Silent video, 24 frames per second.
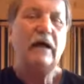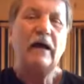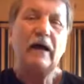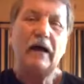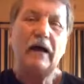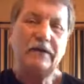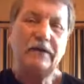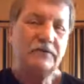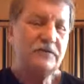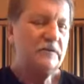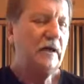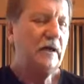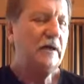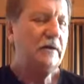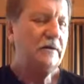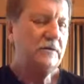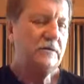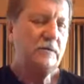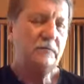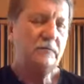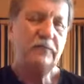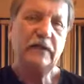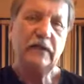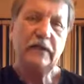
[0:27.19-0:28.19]
I used
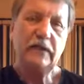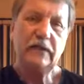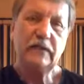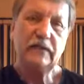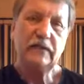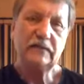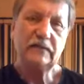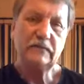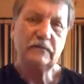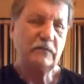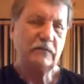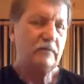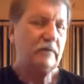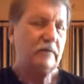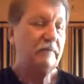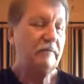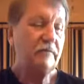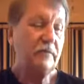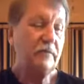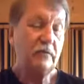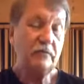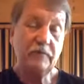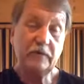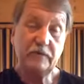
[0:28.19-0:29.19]
to play the if
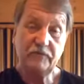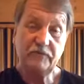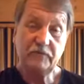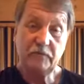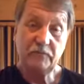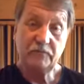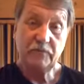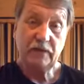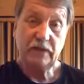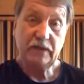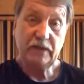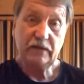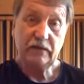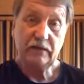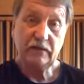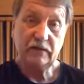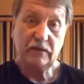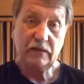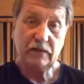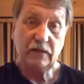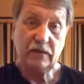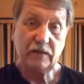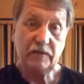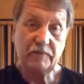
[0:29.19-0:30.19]
you're playing
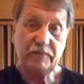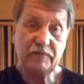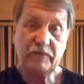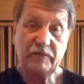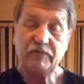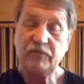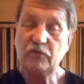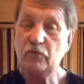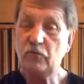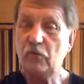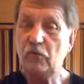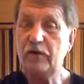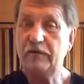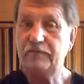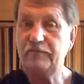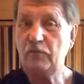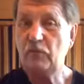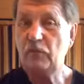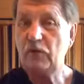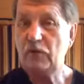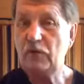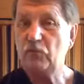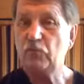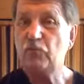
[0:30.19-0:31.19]
if you
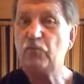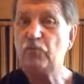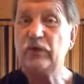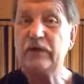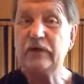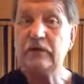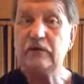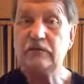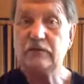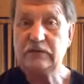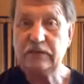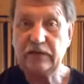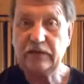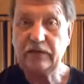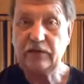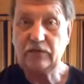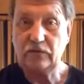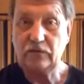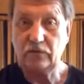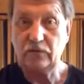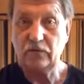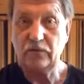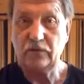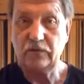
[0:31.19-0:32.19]
want a real D
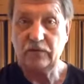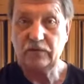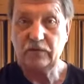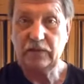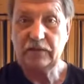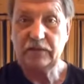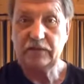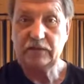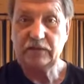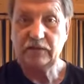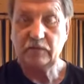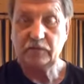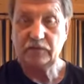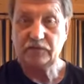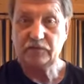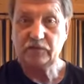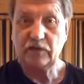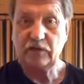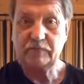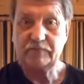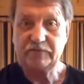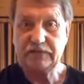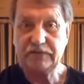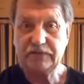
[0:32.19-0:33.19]
chord in the double
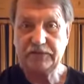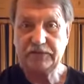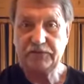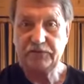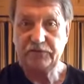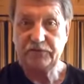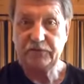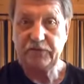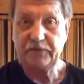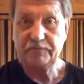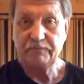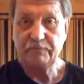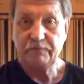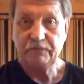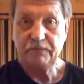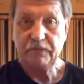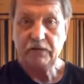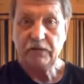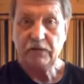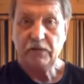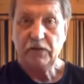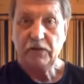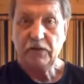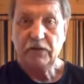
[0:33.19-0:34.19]
drop D tuning,
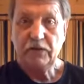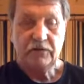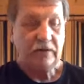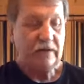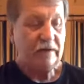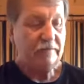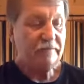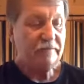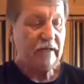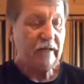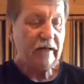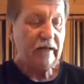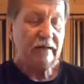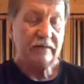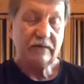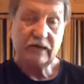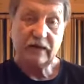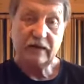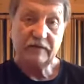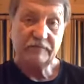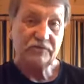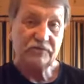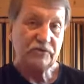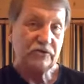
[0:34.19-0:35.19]
you have to add
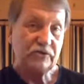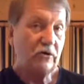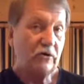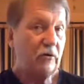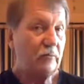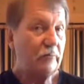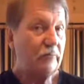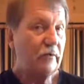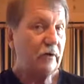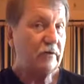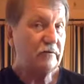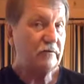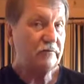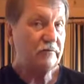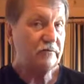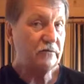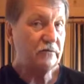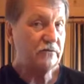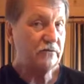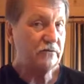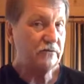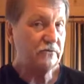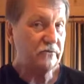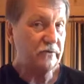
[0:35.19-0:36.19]
the F sharp on the
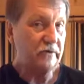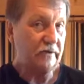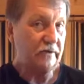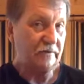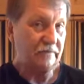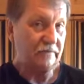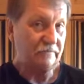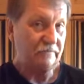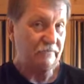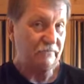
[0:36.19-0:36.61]
first string,